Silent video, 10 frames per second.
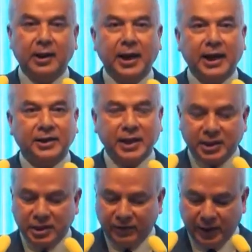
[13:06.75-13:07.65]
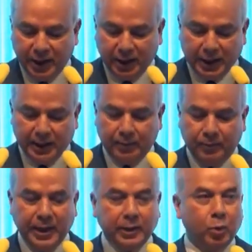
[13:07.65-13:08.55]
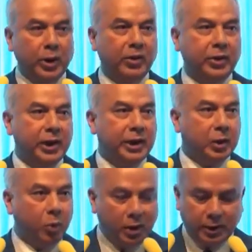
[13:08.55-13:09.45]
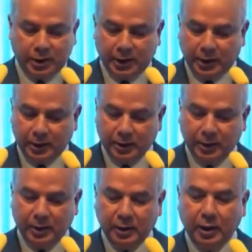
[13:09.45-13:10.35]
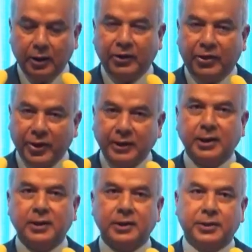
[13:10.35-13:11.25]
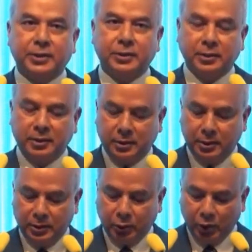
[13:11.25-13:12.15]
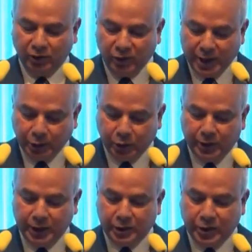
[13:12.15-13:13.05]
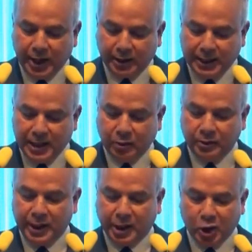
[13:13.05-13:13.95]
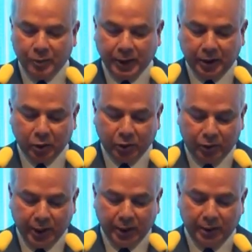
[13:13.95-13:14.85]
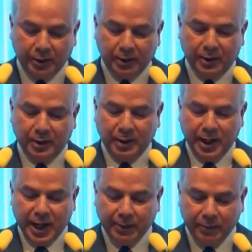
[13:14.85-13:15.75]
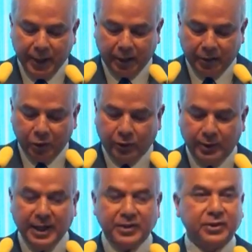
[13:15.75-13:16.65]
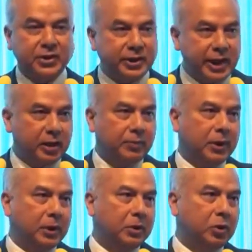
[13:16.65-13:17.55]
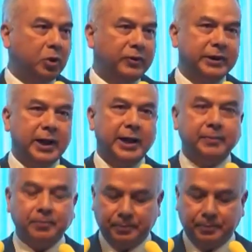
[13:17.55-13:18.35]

Excessive income and wealth inequality threatens to eventually drag down the economic growth rate and make growth less sustainable over time.